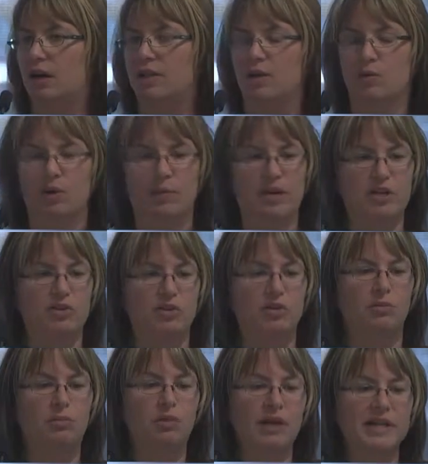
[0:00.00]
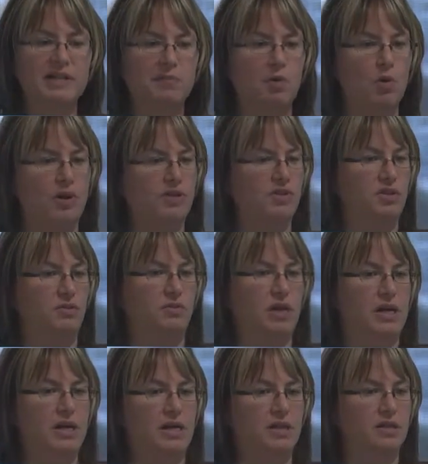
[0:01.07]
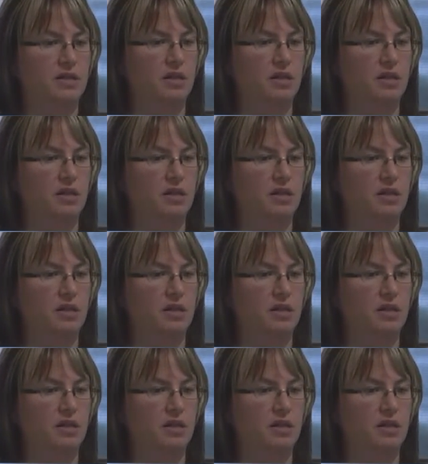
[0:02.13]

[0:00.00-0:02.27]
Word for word: They want to make sure their price points are right.